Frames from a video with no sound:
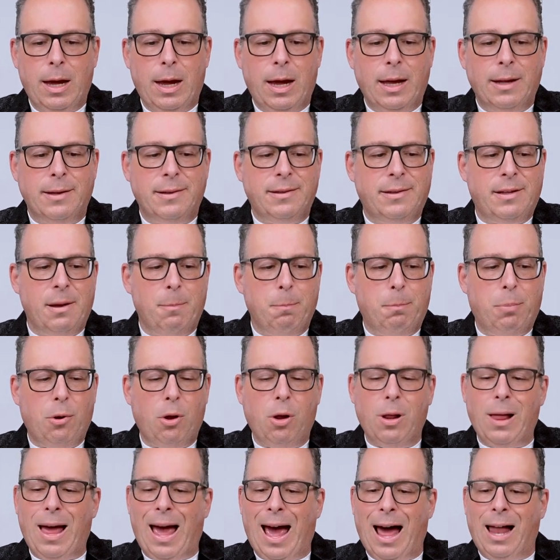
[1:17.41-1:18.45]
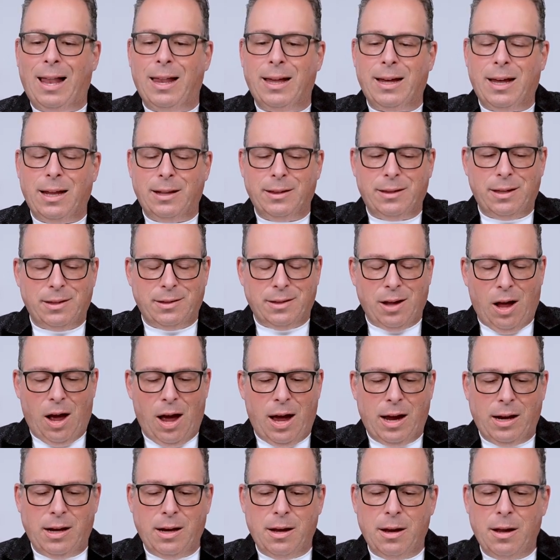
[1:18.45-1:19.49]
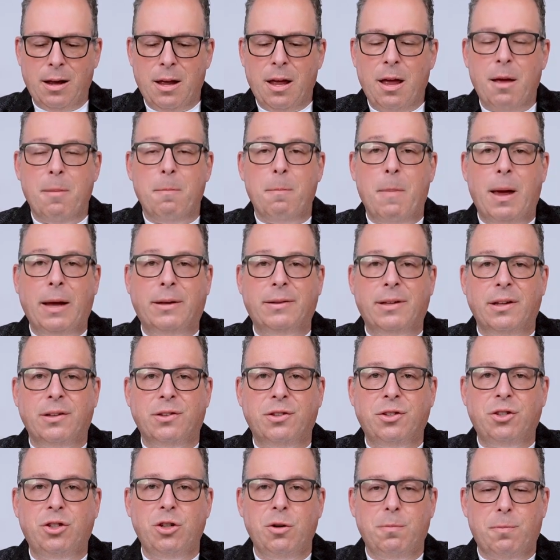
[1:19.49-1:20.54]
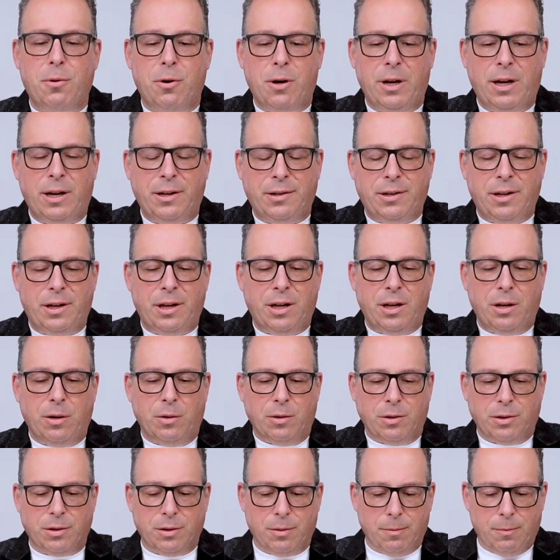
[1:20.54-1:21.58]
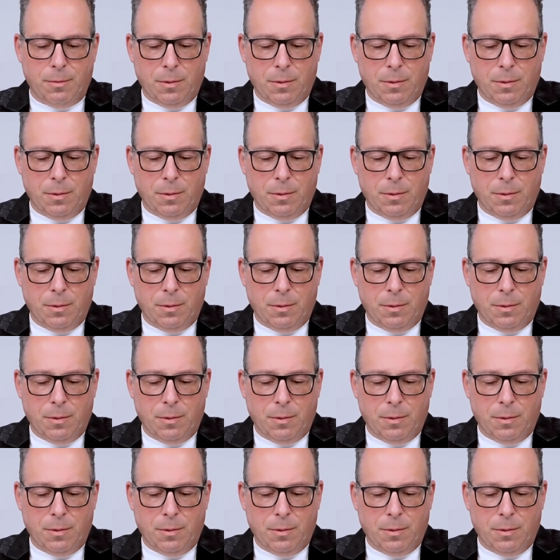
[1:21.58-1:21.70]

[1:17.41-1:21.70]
Simple, elegant design makes it super easy to use.